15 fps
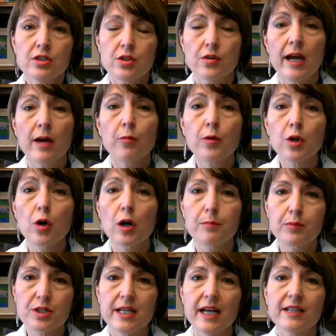so that you are
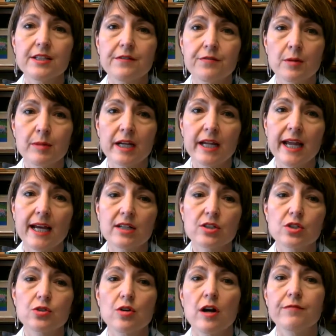protected from a
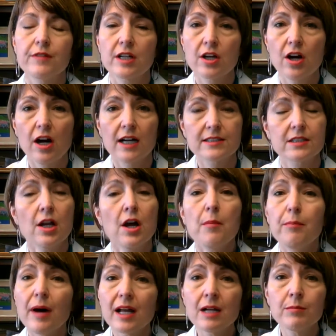catastrophic cost.
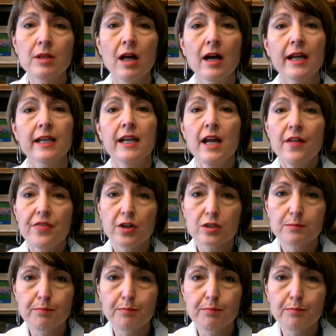Bottom line, there's